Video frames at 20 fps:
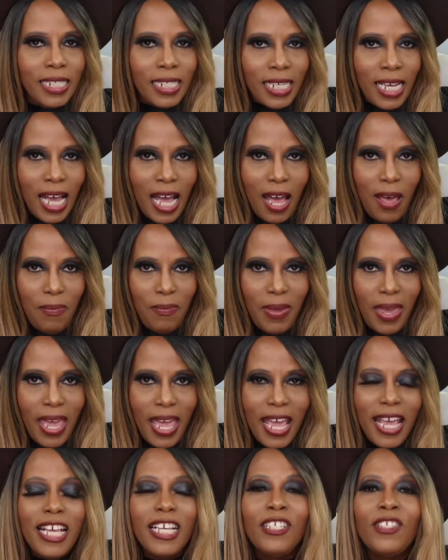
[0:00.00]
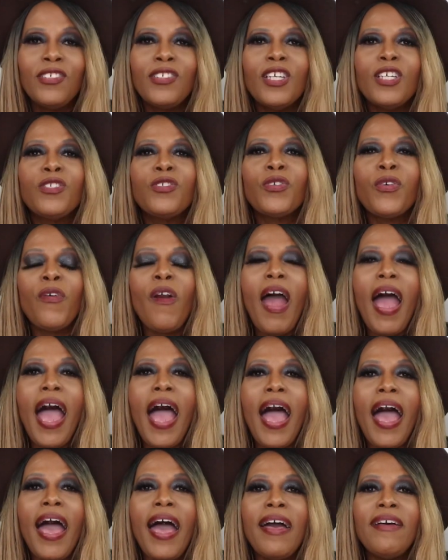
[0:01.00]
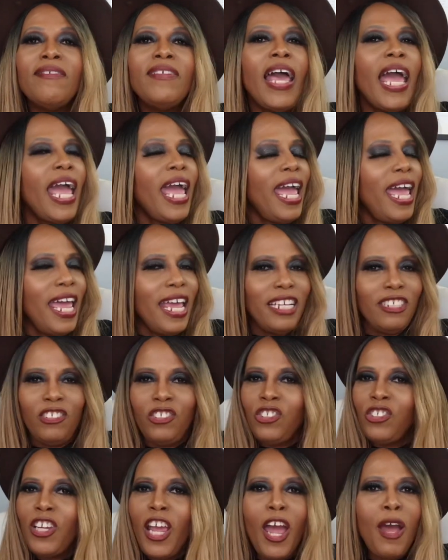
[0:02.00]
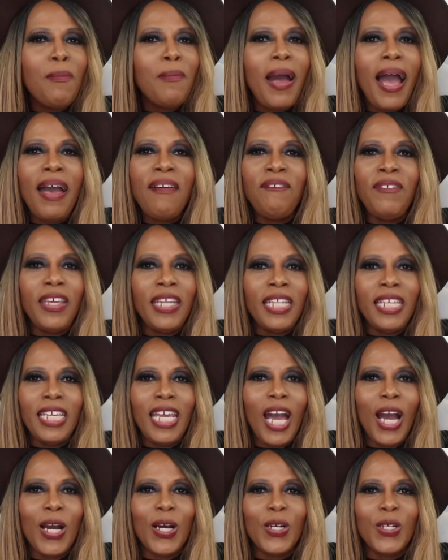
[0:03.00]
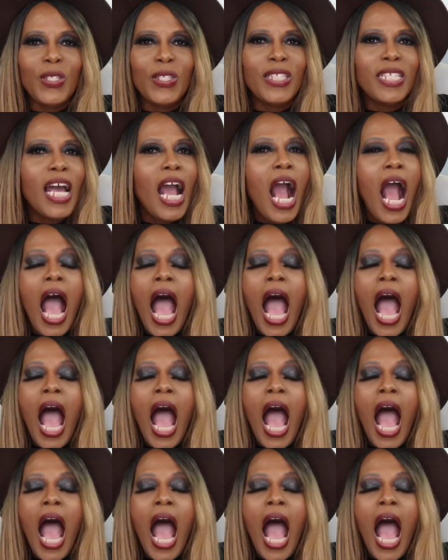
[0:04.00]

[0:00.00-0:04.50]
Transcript: comment, subscribe, and share my videos.